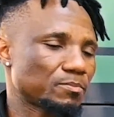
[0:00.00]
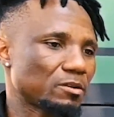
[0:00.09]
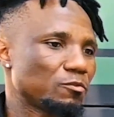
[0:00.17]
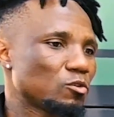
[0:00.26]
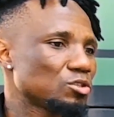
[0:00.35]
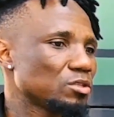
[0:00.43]

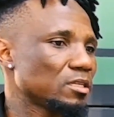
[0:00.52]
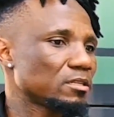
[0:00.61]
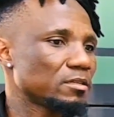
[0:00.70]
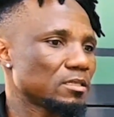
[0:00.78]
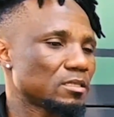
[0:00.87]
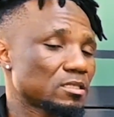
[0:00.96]

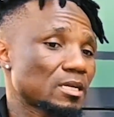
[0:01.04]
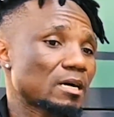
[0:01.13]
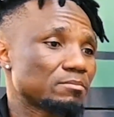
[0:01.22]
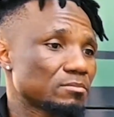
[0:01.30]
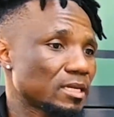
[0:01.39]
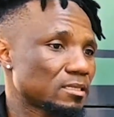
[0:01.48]
Unfortunately, the
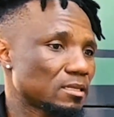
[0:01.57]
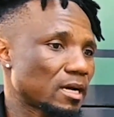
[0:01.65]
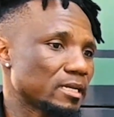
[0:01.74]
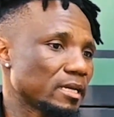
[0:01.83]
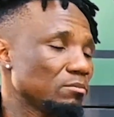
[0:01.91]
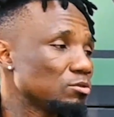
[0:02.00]
some that
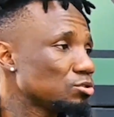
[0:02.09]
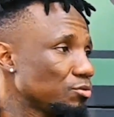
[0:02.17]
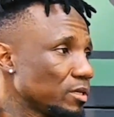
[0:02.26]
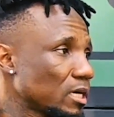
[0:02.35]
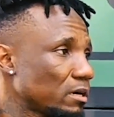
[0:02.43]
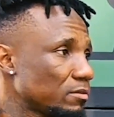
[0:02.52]
are unable to
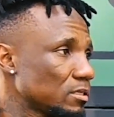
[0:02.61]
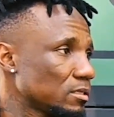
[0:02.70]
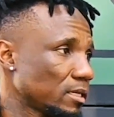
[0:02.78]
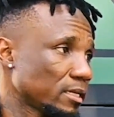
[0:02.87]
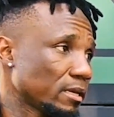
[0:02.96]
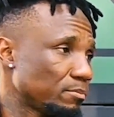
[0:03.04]
recover
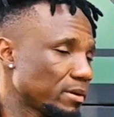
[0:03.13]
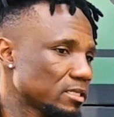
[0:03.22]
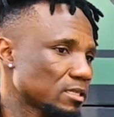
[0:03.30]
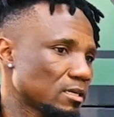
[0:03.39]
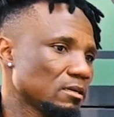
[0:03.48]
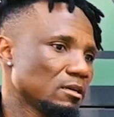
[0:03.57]
and get
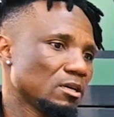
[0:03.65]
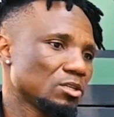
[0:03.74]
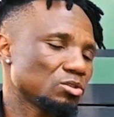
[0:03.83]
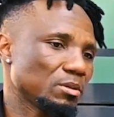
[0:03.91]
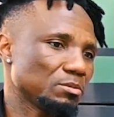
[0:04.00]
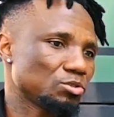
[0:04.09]
better
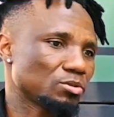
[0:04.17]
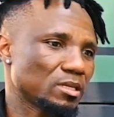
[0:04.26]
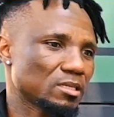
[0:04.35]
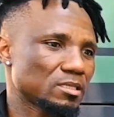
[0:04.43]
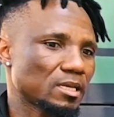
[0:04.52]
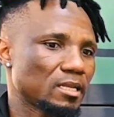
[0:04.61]
to be able to
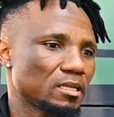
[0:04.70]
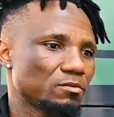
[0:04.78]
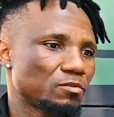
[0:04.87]
understand it.